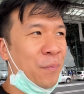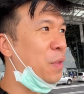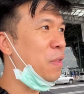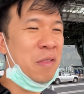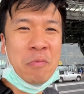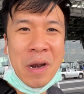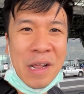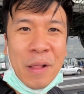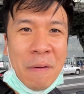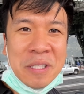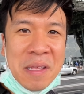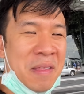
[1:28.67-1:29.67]
This is what I
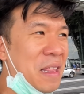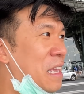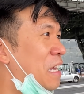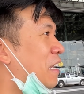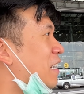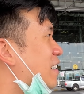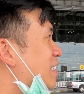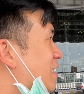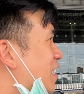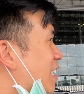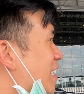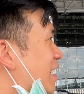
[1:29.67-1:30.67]
love to see
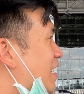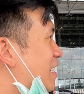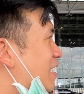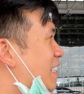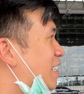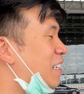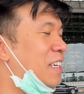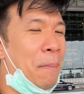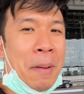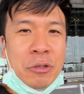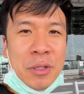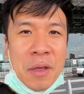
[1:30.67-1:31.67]

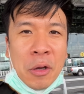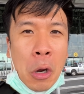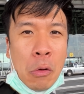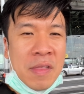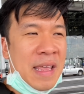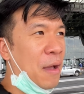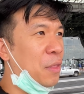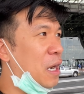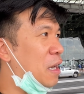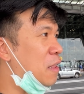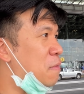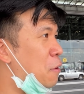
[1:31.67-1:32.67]
compared to the ghost town that I
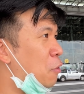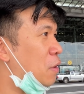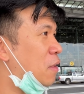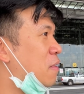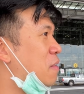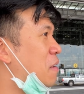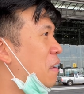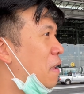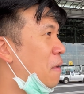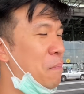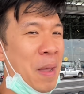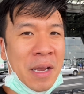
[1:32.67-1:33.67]
experienced
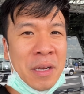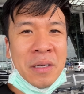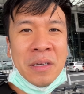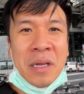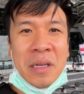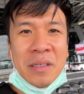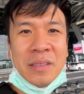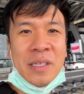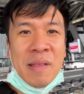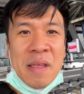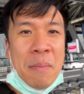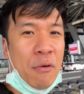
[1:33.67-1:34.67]
back in
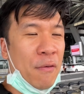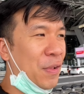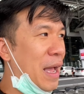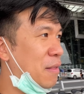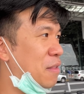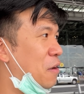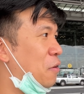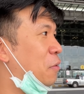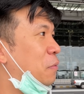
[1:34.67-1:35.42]
December of last year.